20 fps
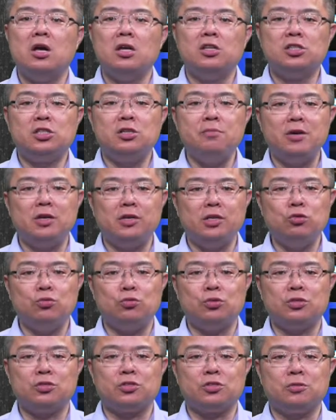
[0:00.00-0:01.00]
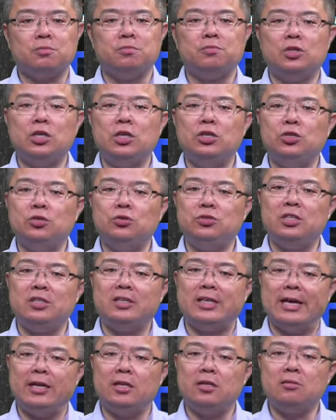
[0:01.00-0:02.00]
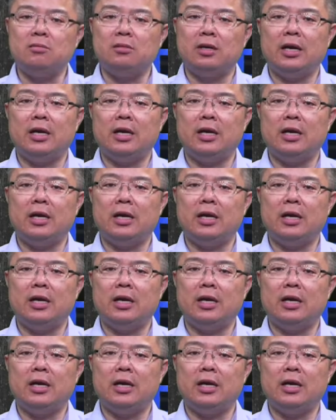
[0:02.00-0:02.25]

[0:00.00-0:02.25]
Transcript: similar interests in using data